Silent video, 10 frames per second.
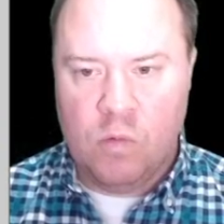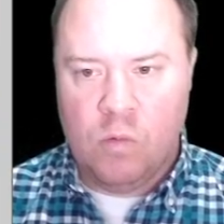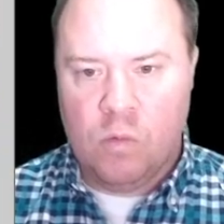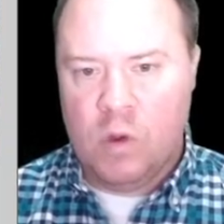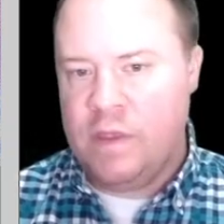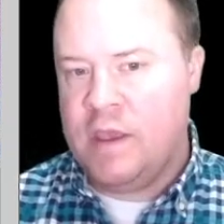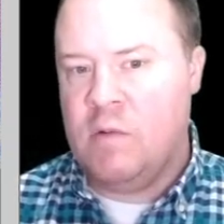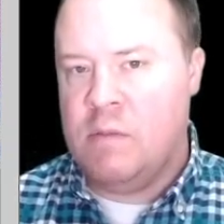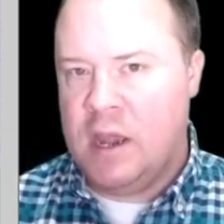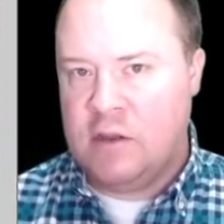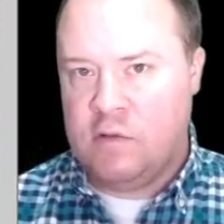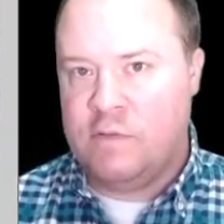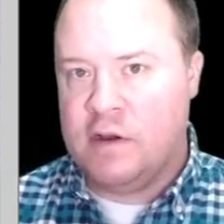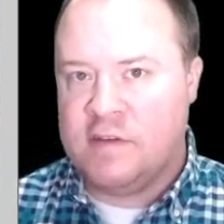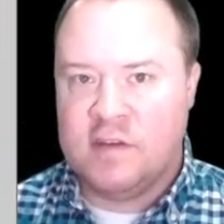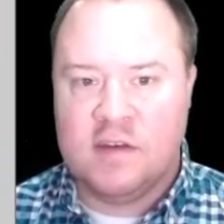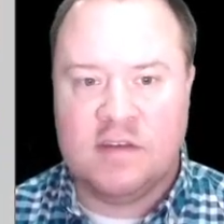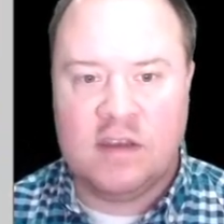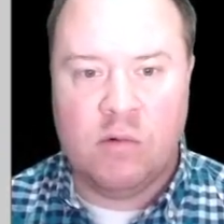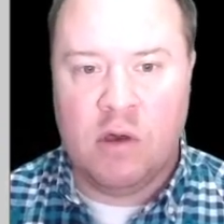one thing we might do first is just say,
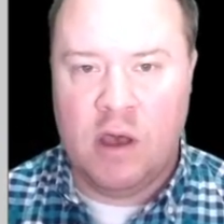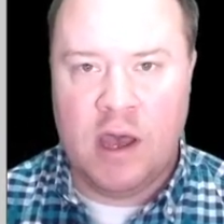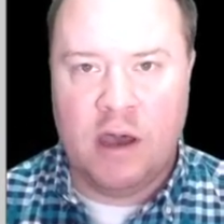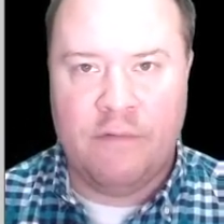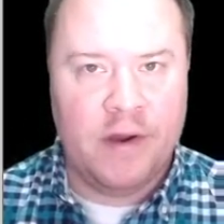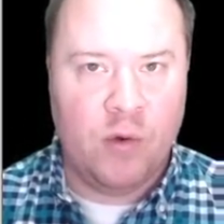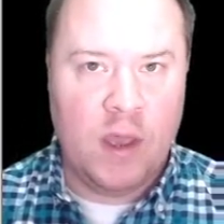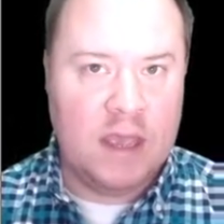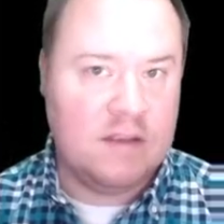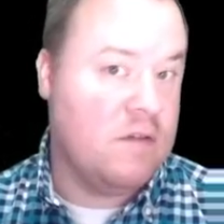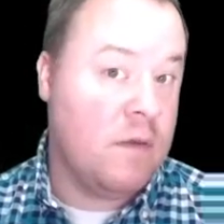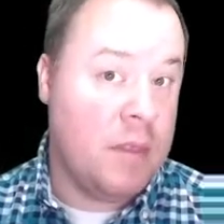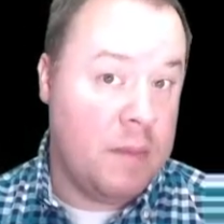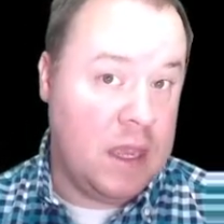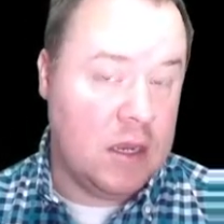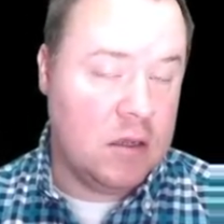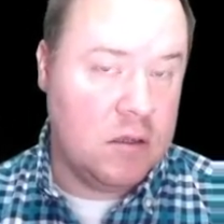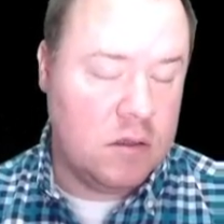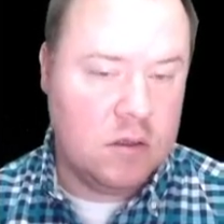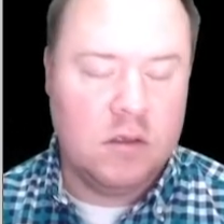well, how far away is it from the mean?
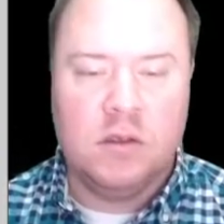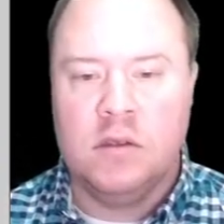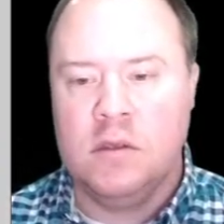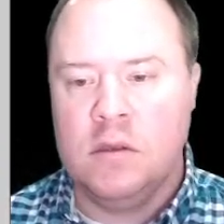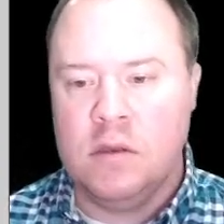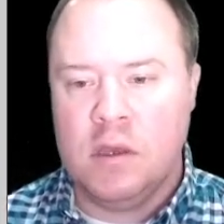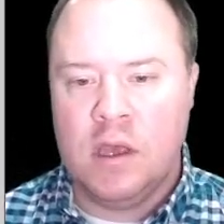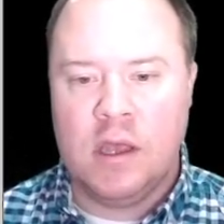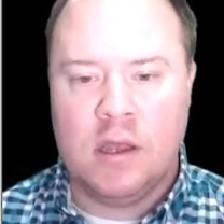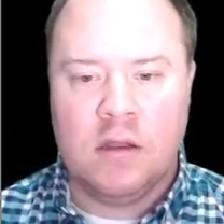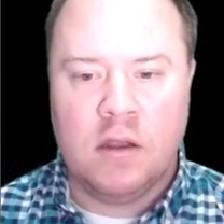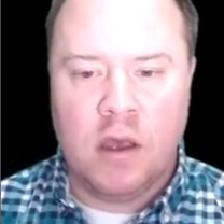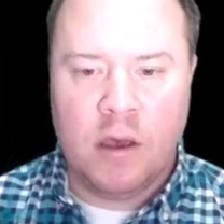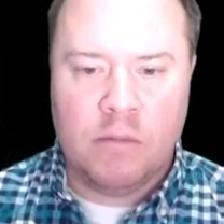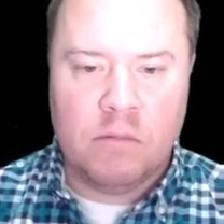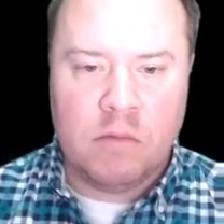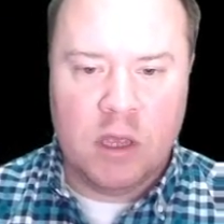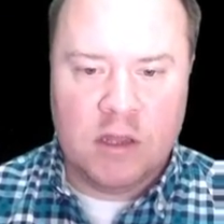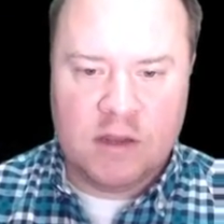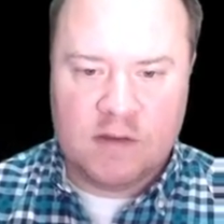And
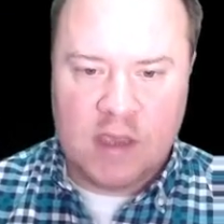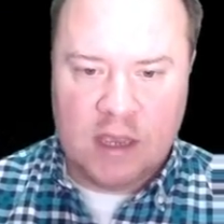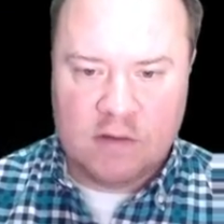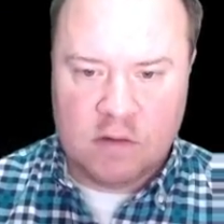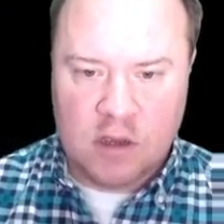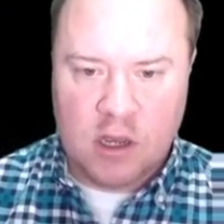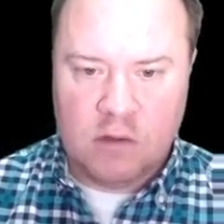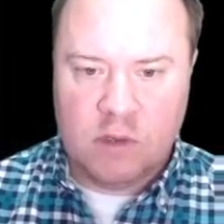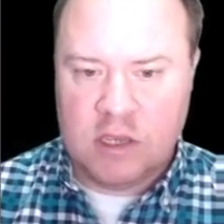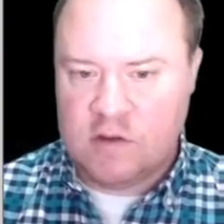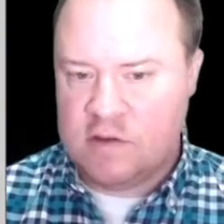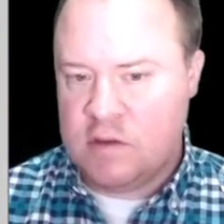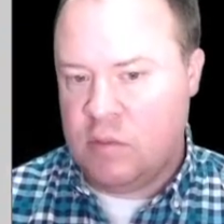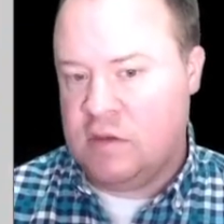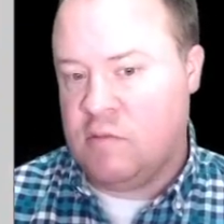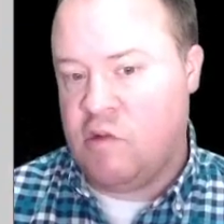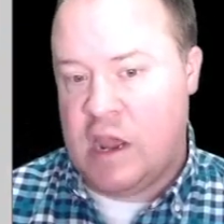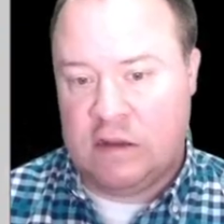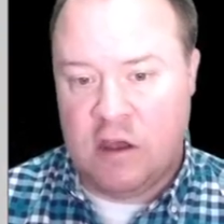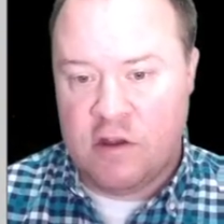in this case, we could just simply
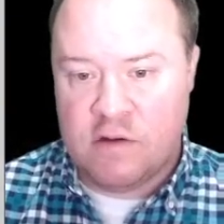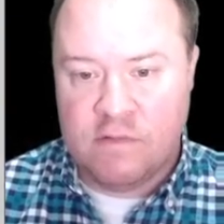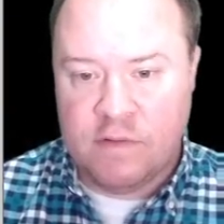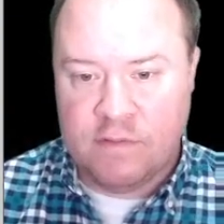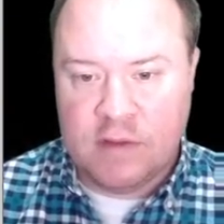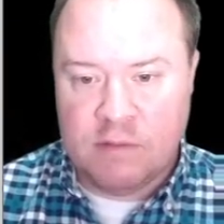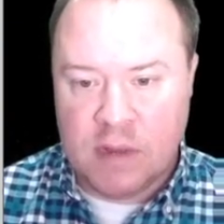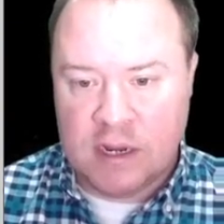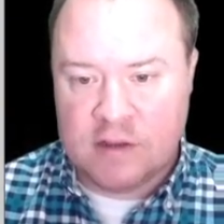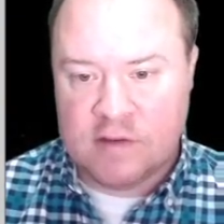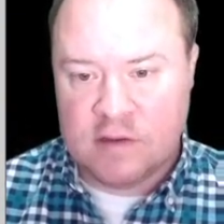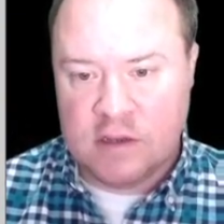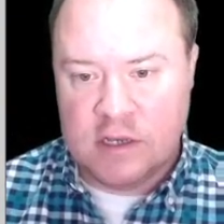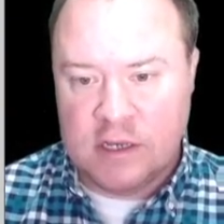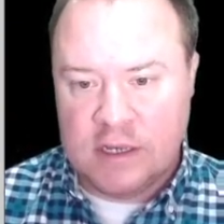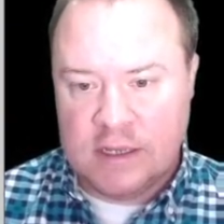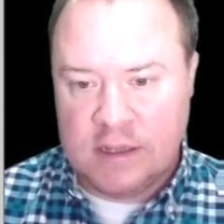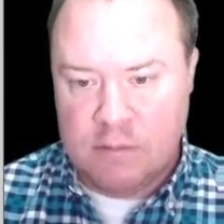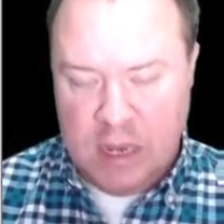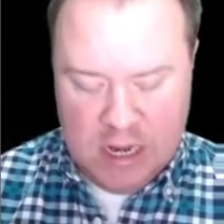subtract 150 minus the
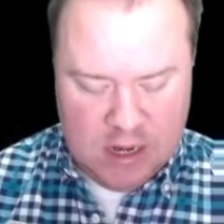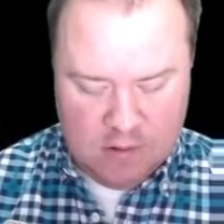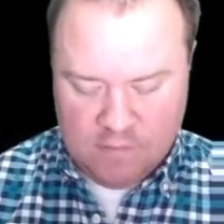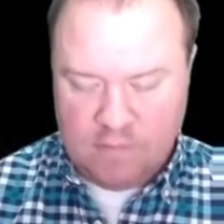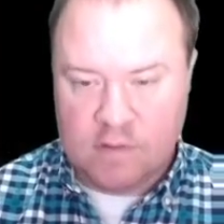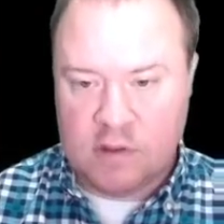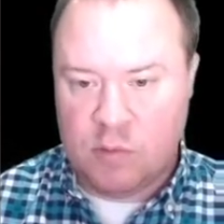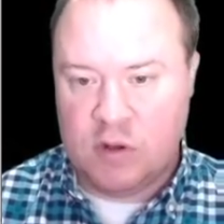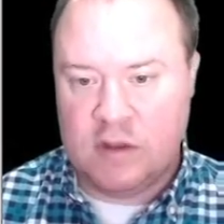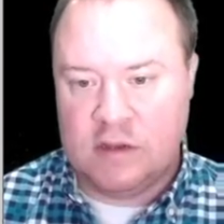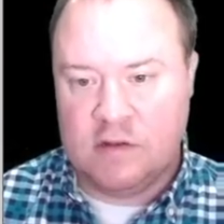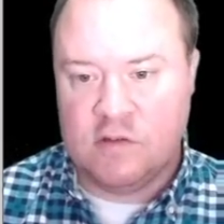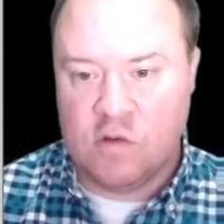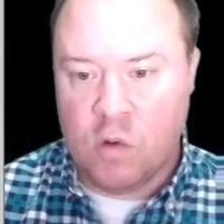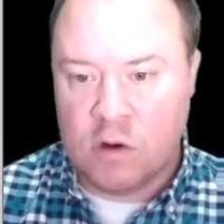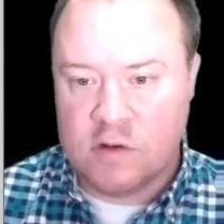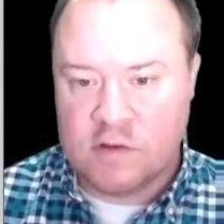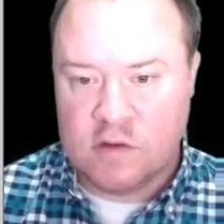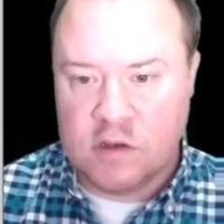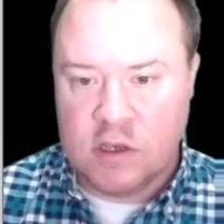mean of the predicted scores.
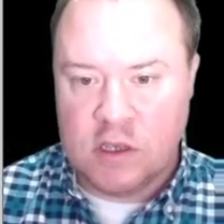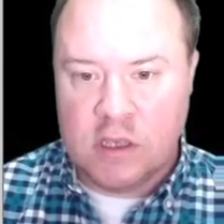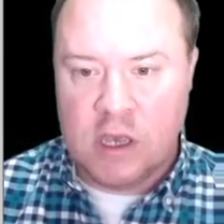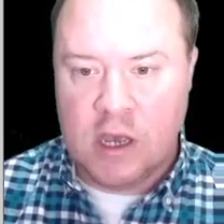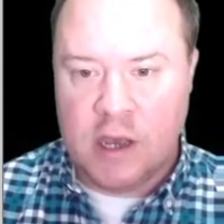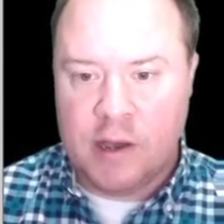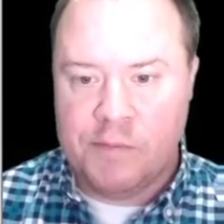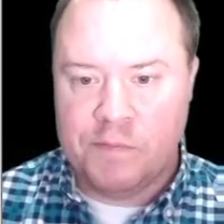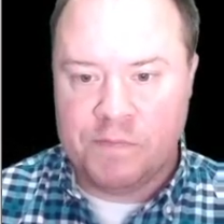And